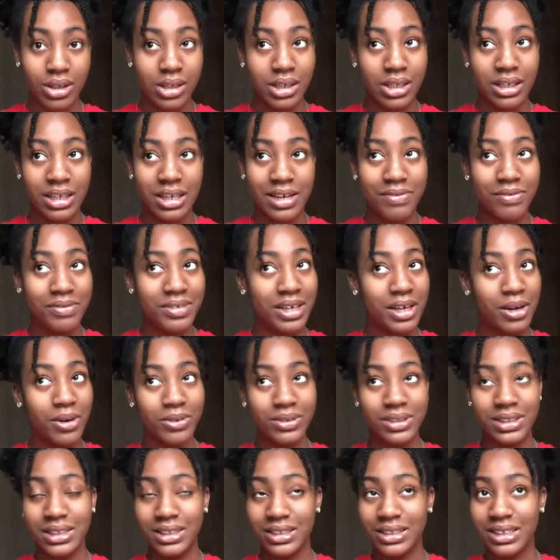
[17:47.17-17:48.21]

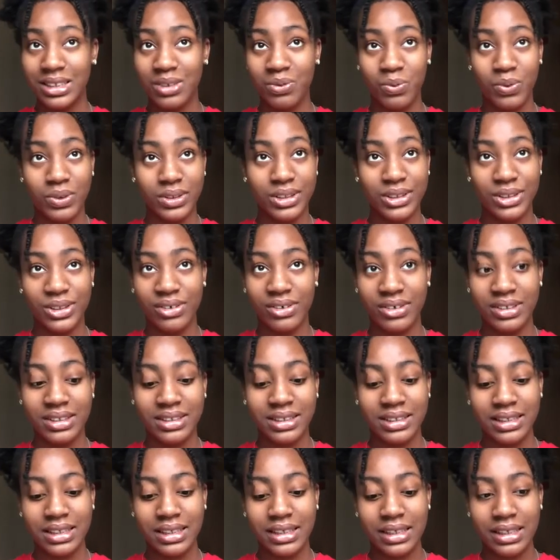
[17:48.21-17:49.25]
11-year-old Titi was not
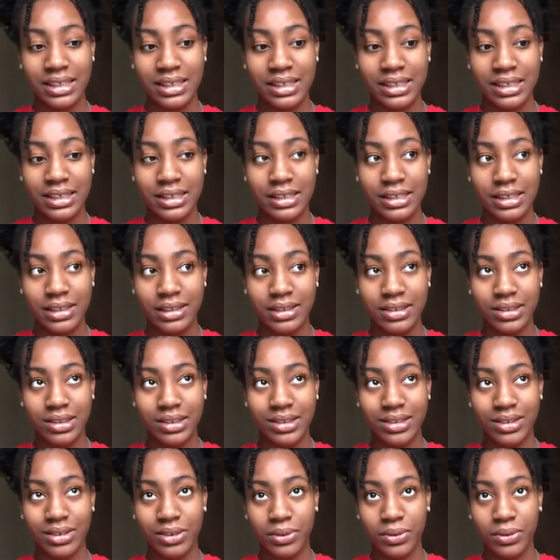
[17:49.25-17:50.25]
it.